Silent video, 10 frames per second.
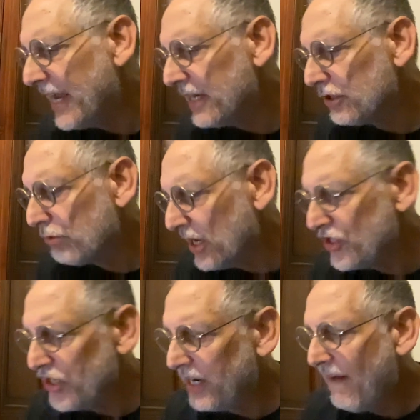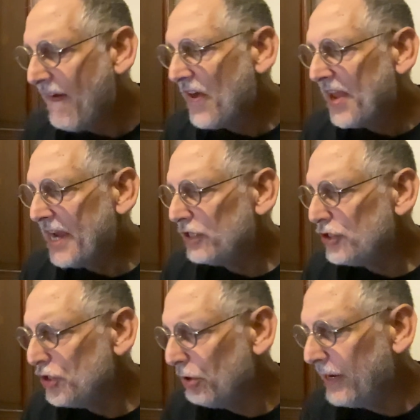and crunching and
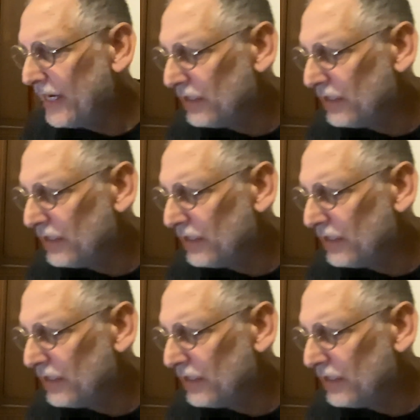chewing and